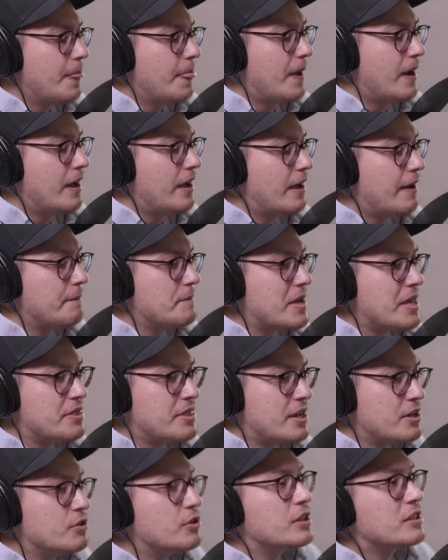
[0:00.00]
And
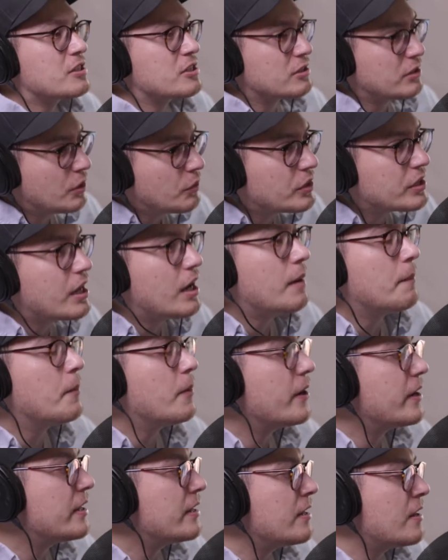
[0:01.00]
then you can slowly
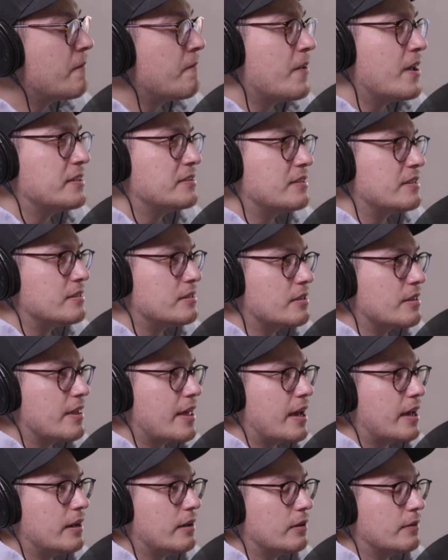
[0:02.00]
upgrade and invest into
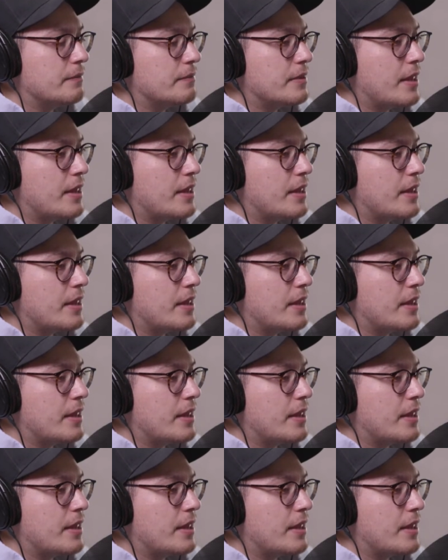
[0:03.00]
that